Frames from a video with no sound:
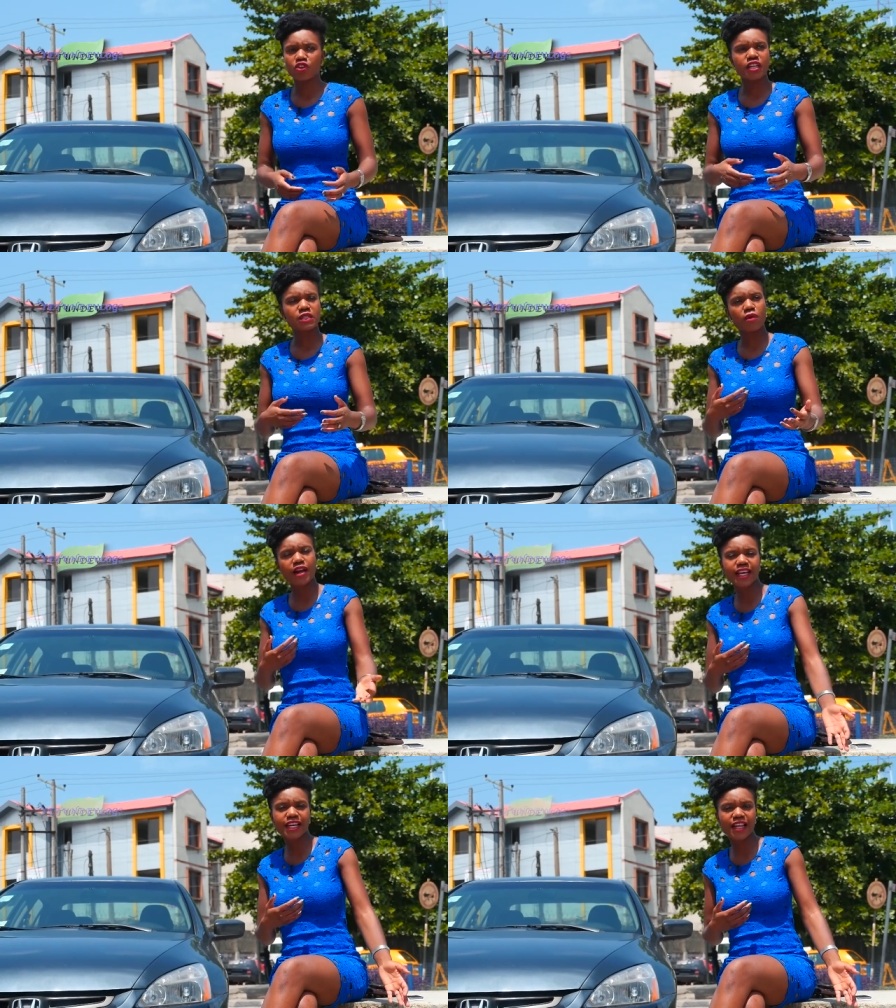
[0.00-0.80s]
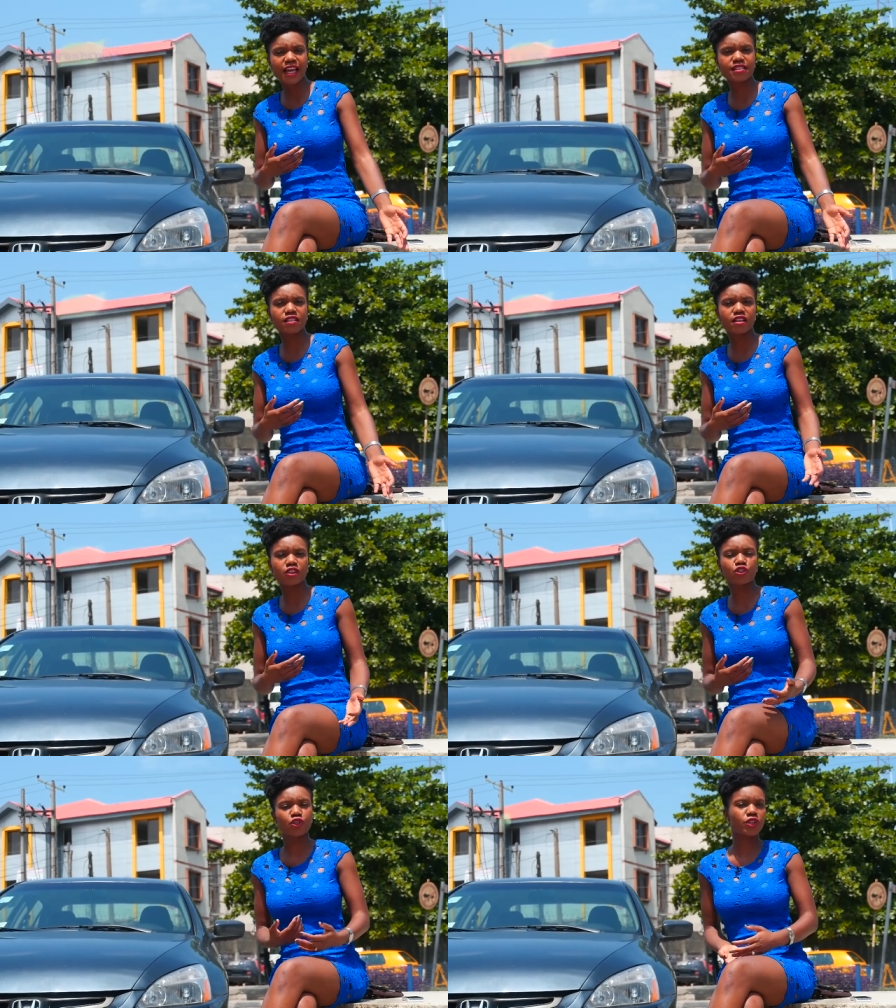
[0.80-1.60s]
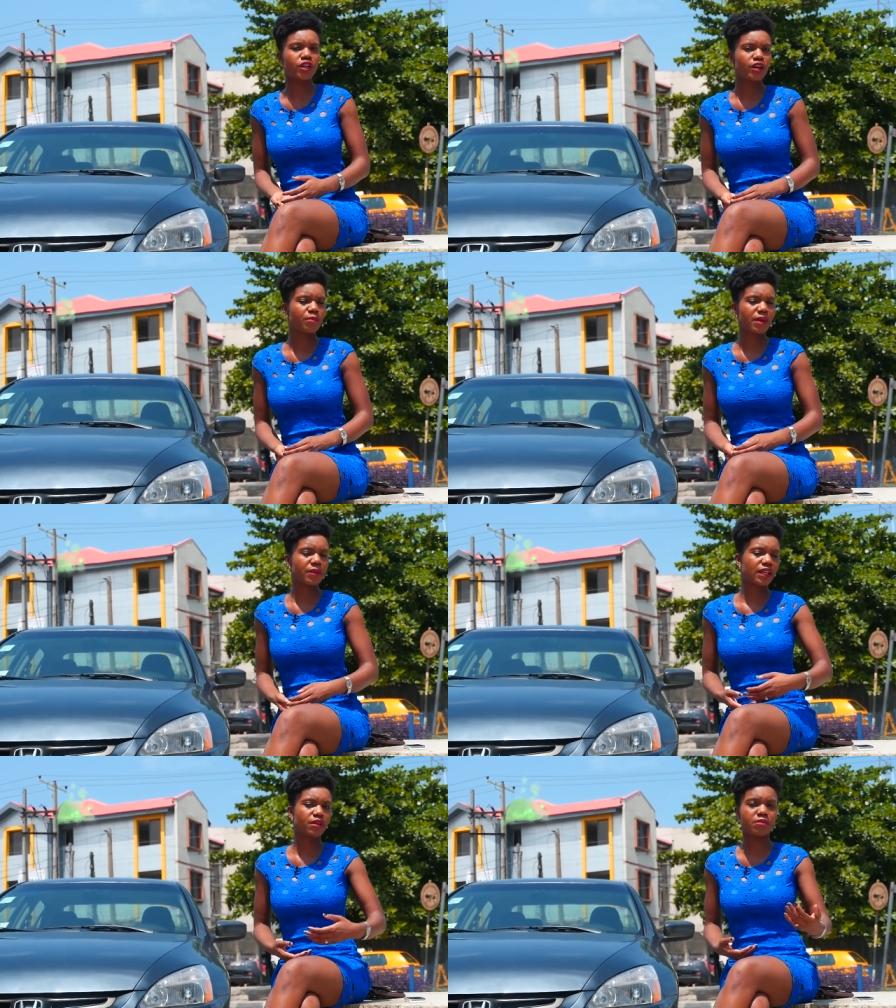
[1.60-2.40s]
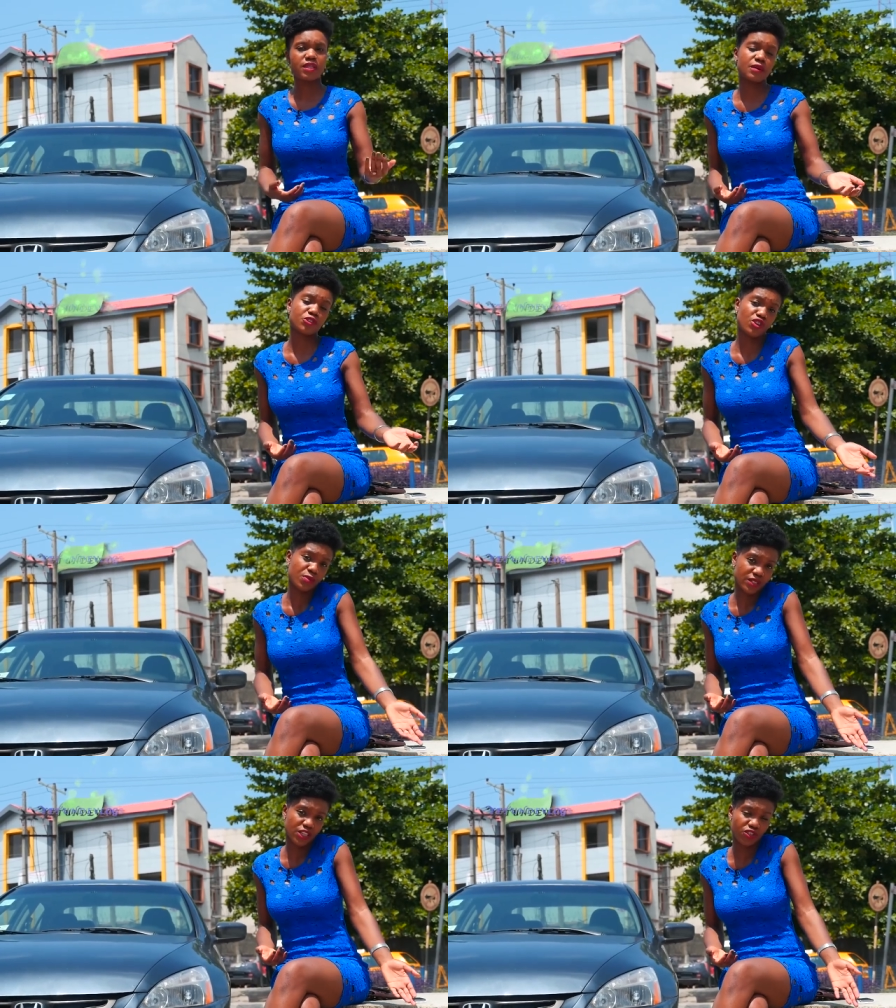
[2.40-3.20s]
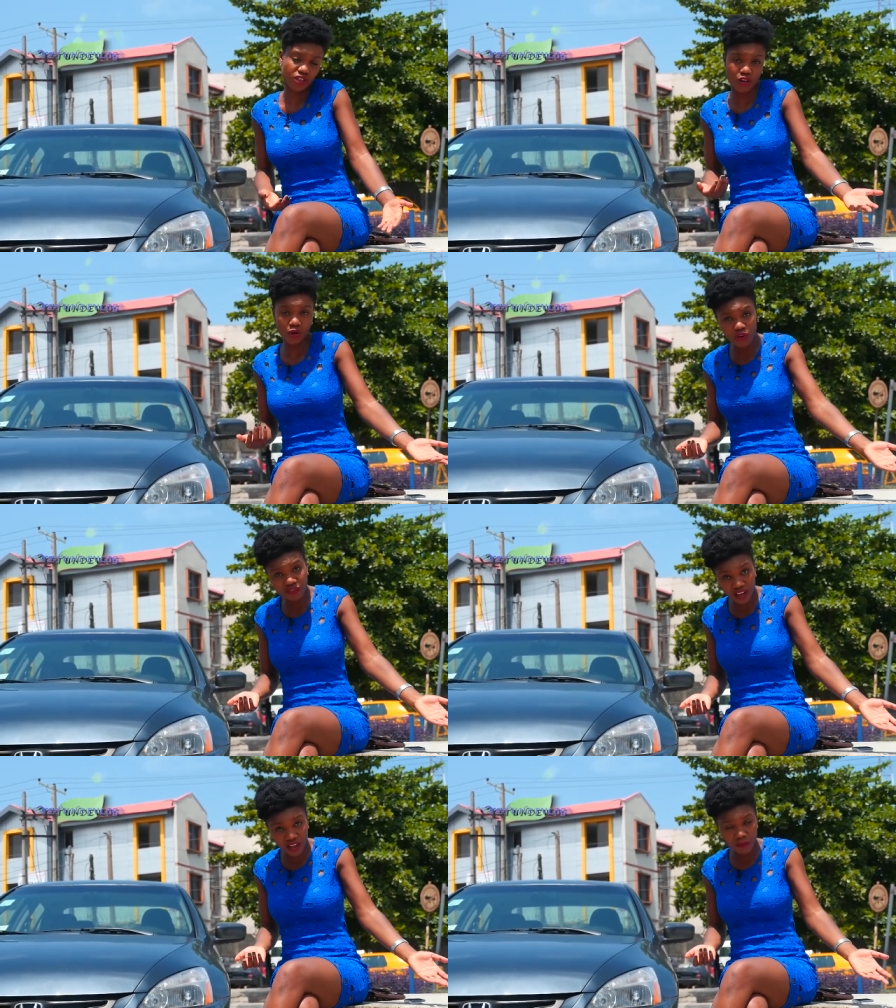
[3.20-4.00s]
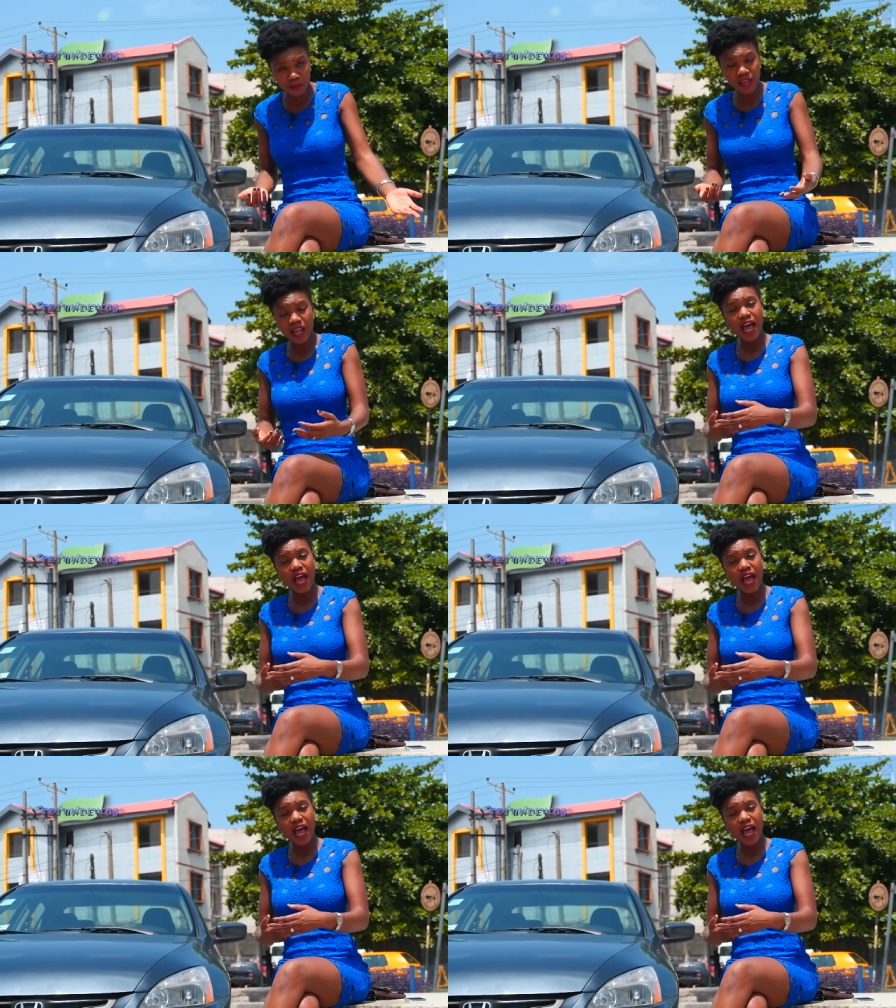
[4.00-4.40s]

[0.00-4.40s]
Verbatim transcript: he's working as a junior, maybe in a junior position in a law firm.